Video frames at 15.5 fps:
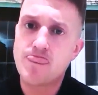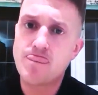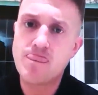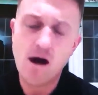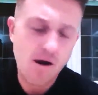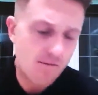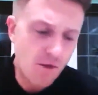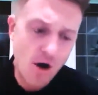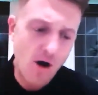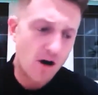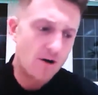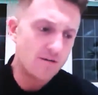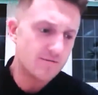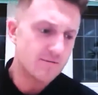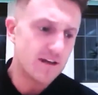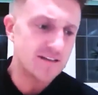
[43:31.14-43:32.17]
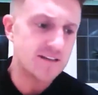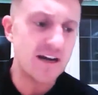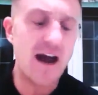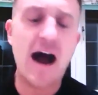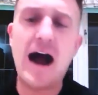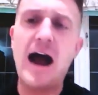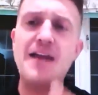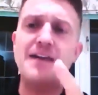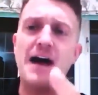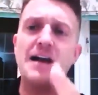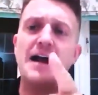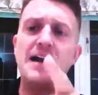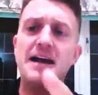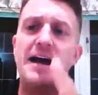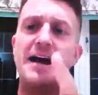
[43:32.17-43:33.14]
No, I'm not. That's it. And
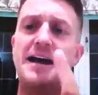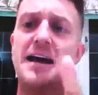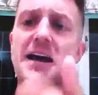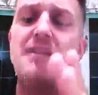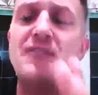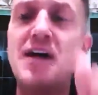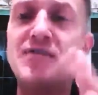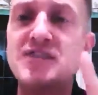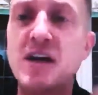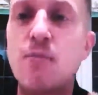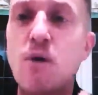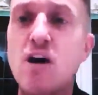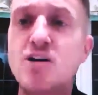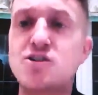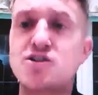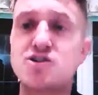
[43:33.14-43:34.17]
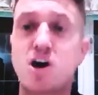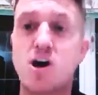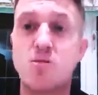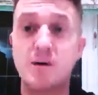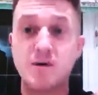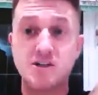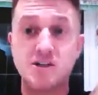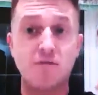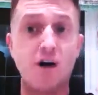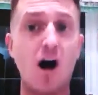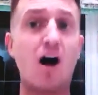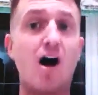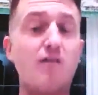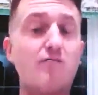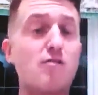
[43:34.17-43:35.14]
if someone could show me, which
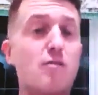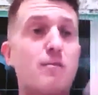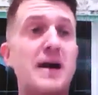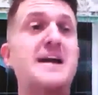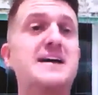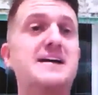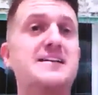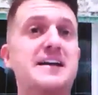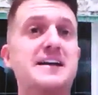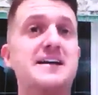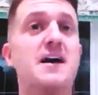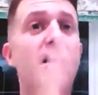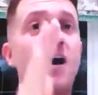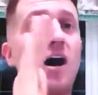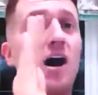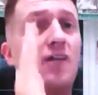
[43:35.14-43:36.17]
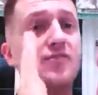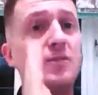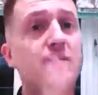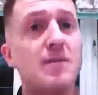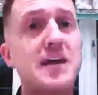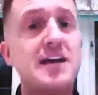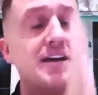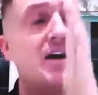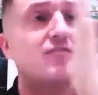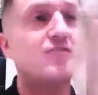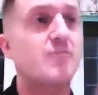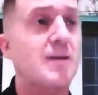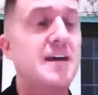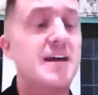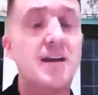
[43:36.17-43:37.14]
I've repeatedly, after meeting
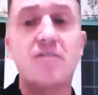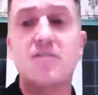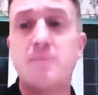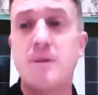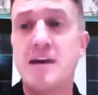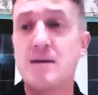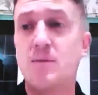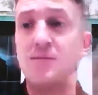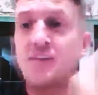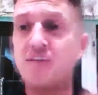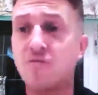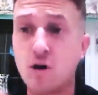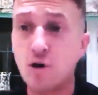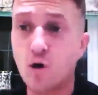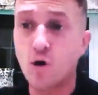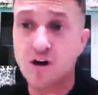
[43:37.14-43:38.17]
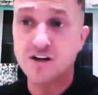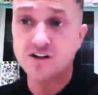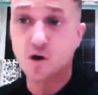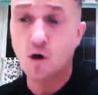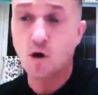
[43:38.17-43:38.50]
after meeting after meeting with different lawyers,